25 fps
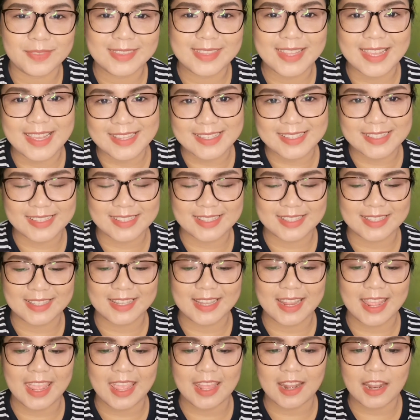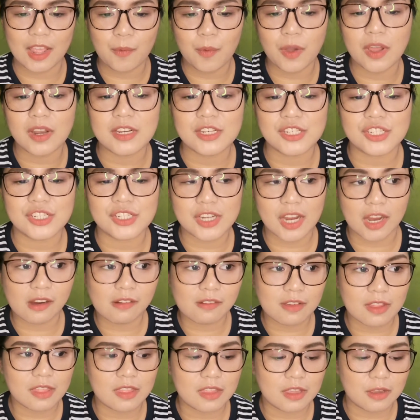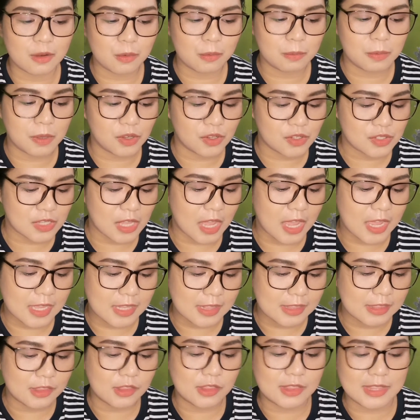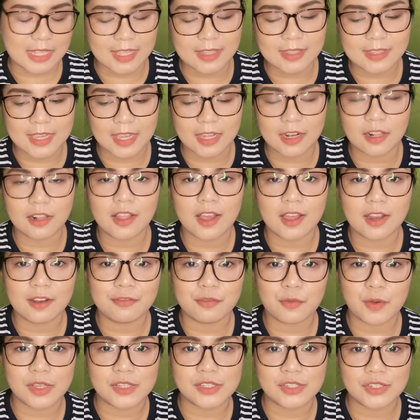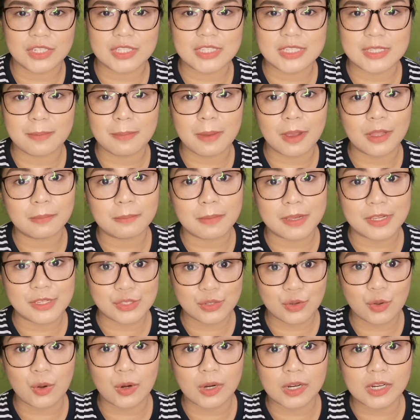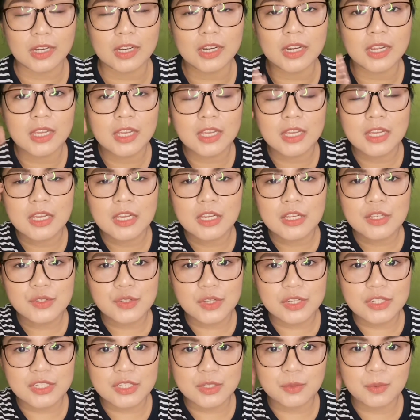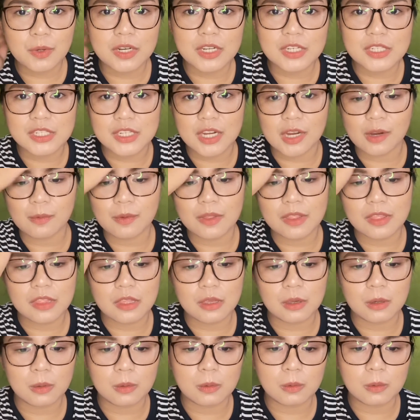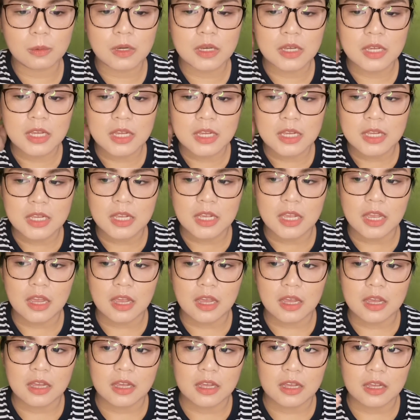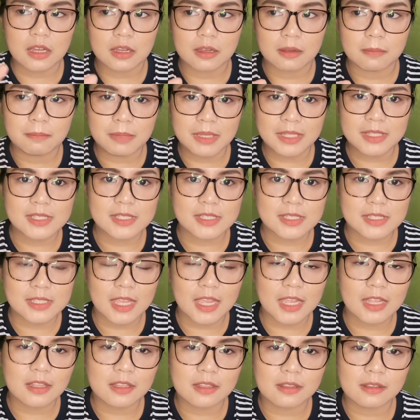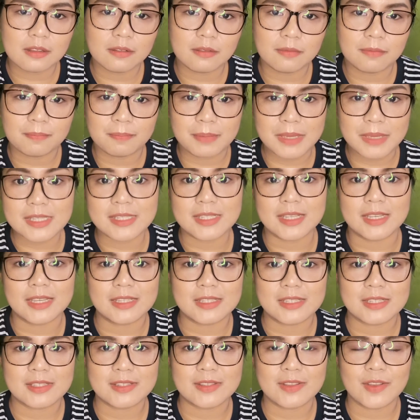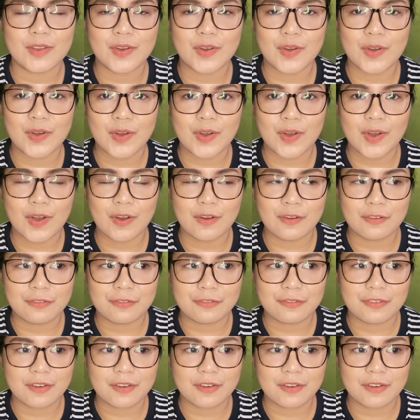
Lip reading: Test. And I want to share with you because I did get a lot of questions about my score. So I just want to share with you bits and pieces of